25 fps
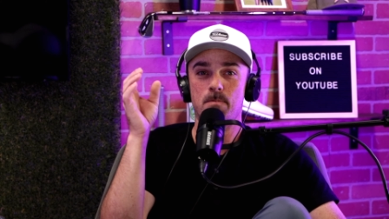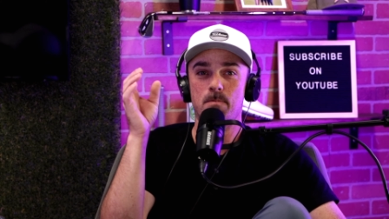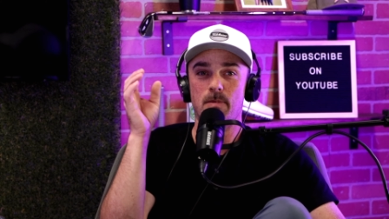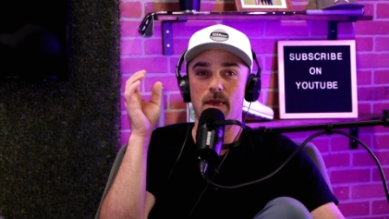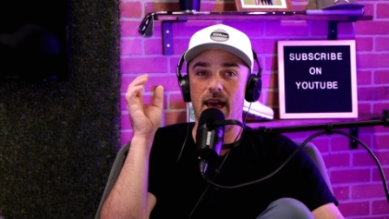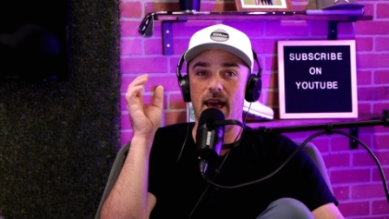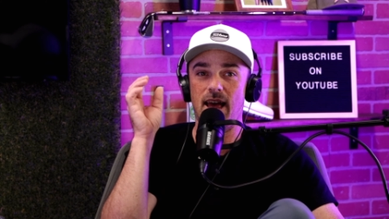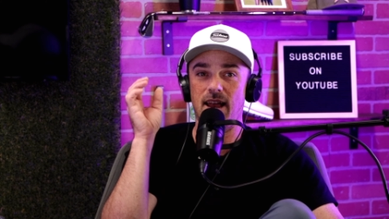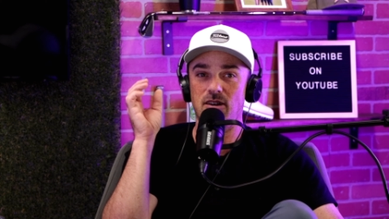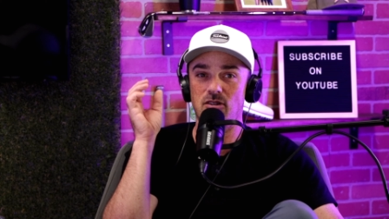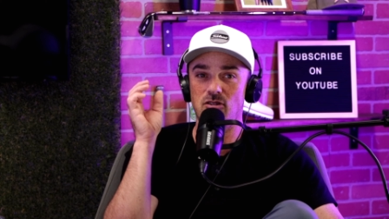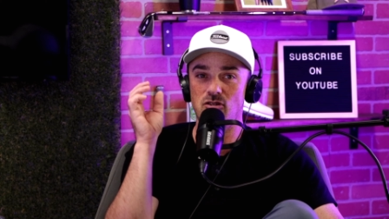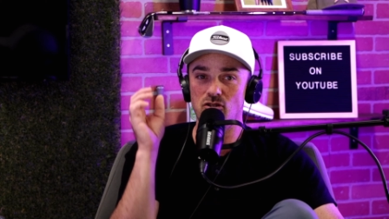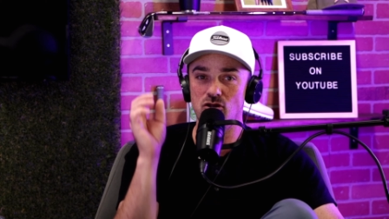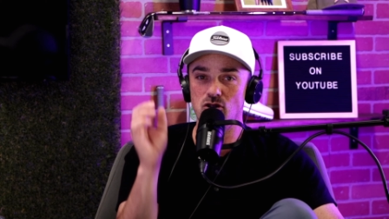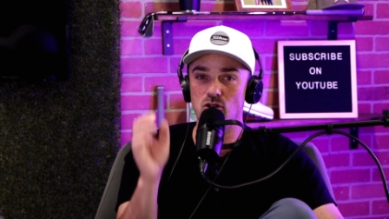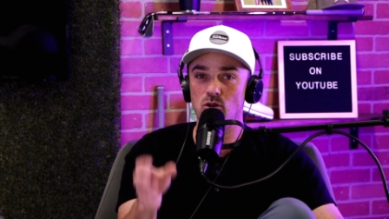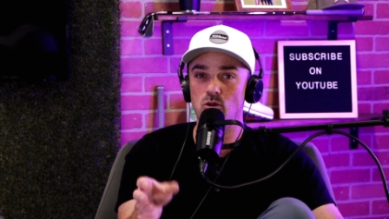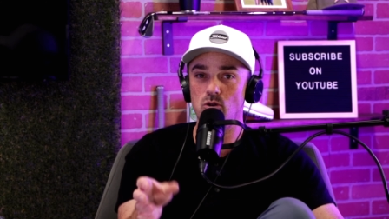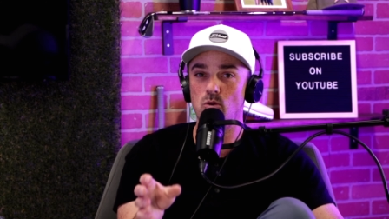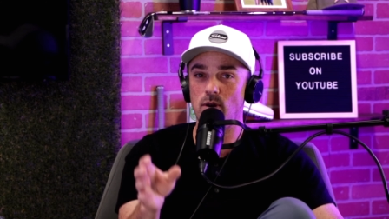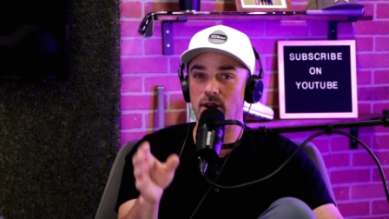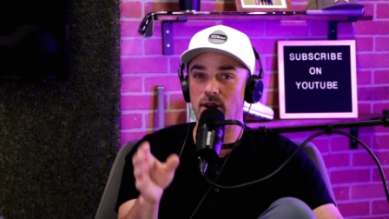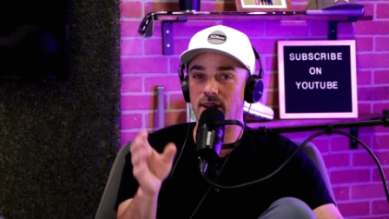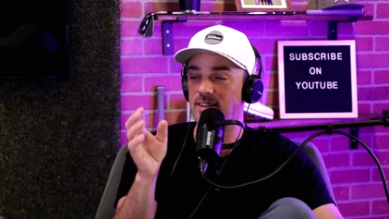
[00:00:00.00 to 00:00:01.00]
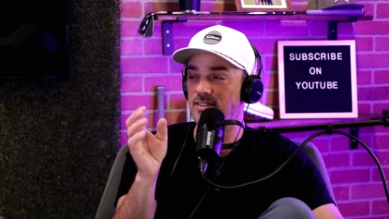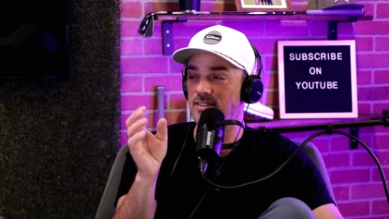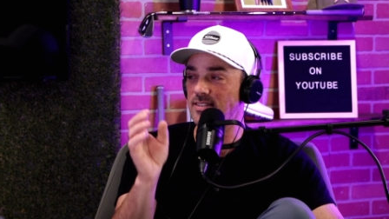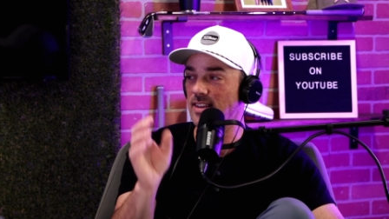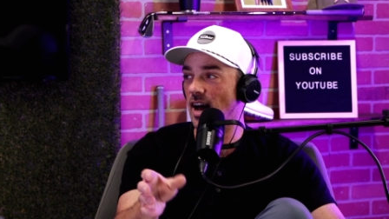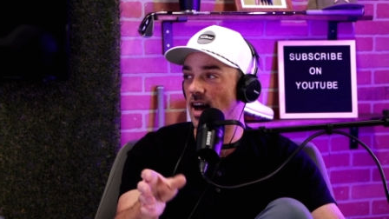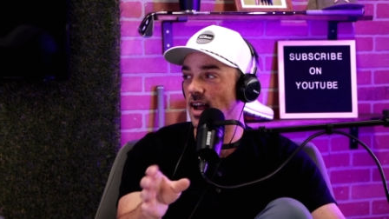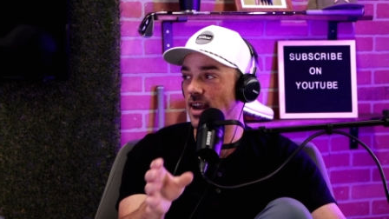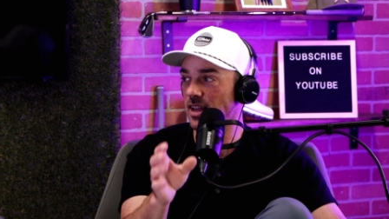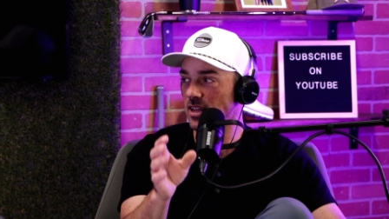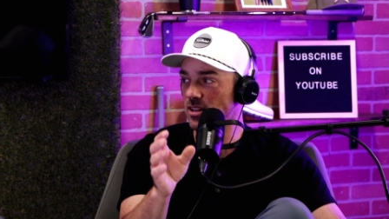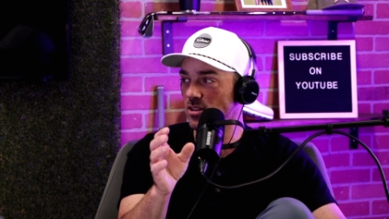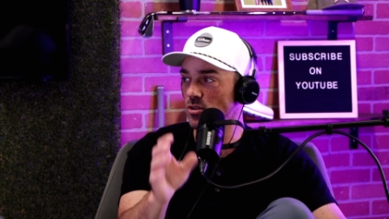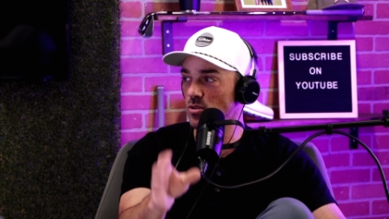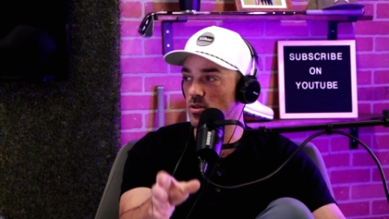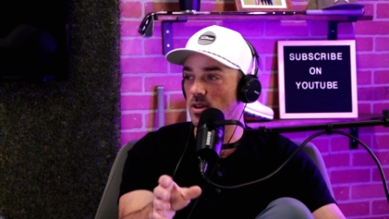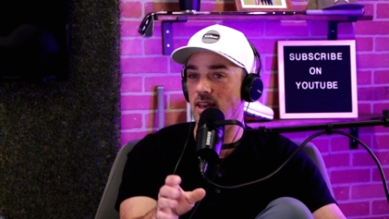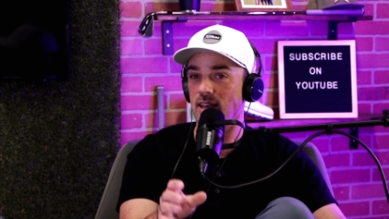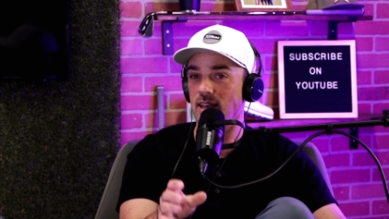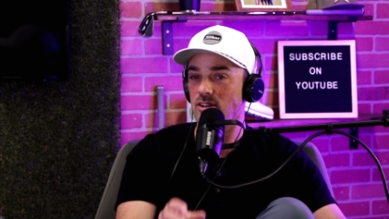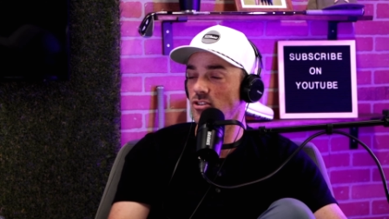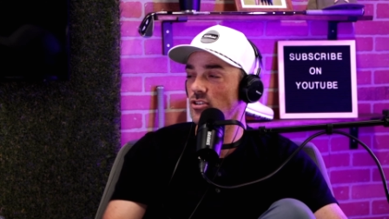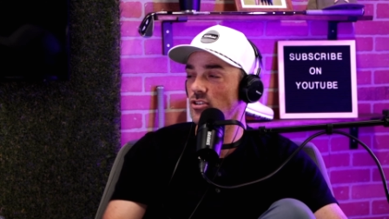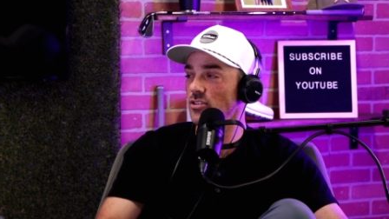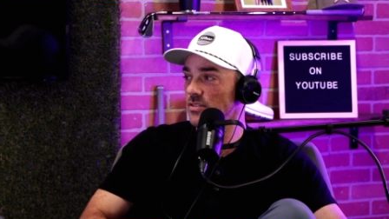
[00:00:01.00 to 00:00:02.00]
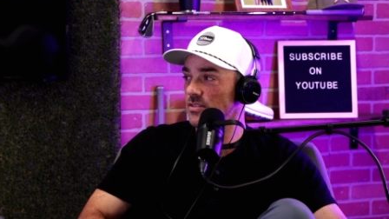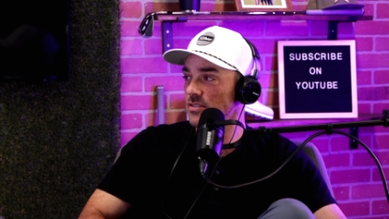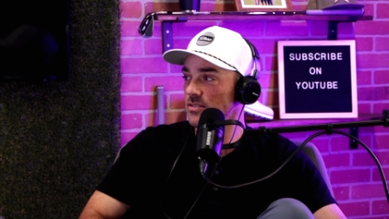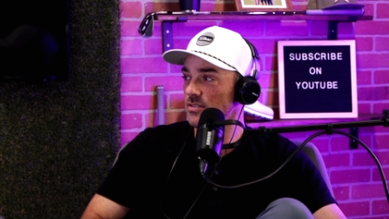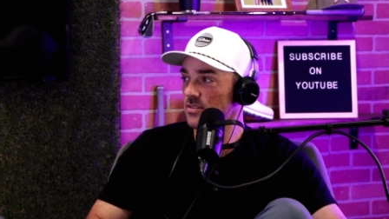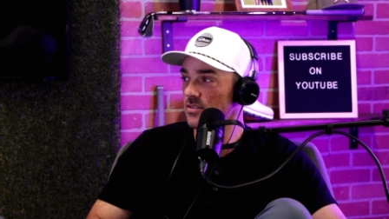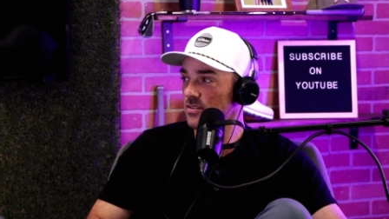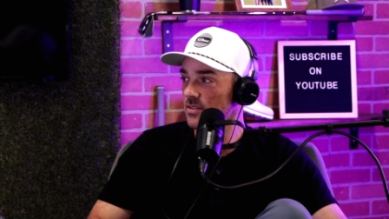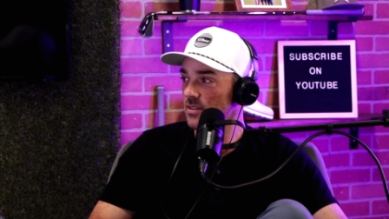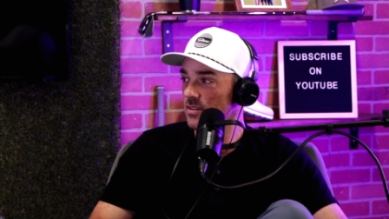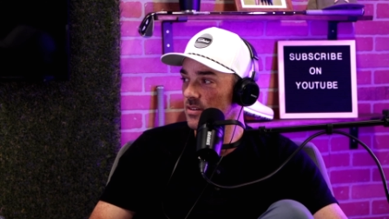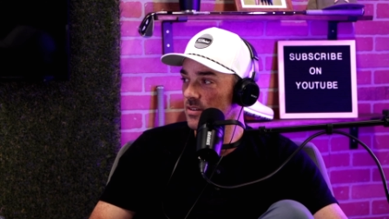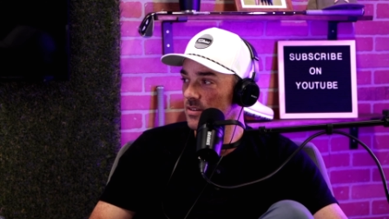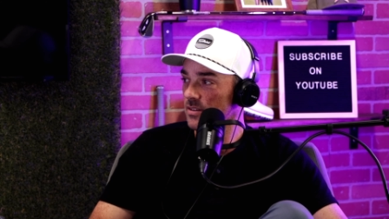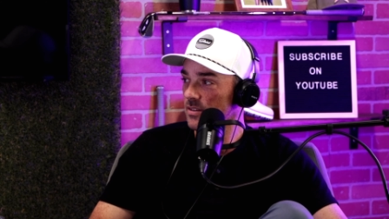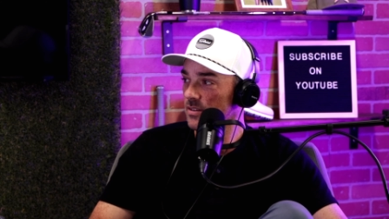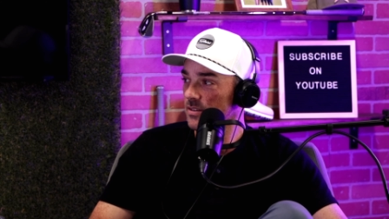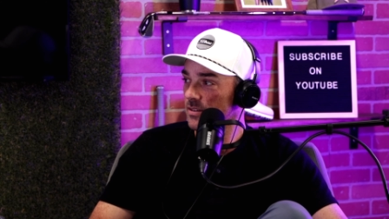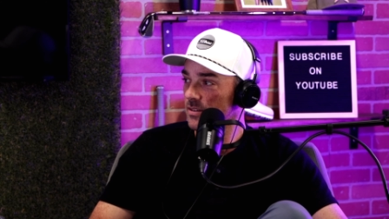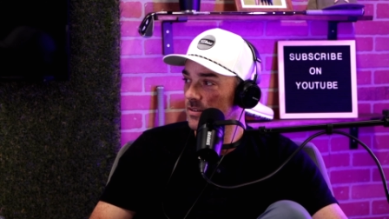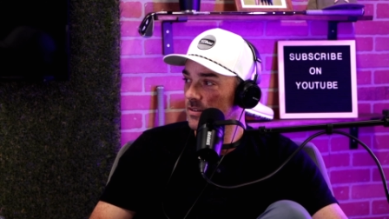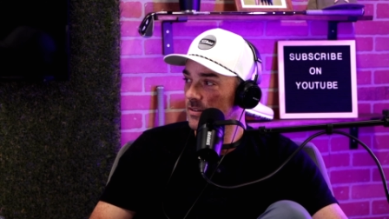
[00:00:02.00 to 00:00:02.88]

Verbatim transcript: at new and exotic locations. I agree with that.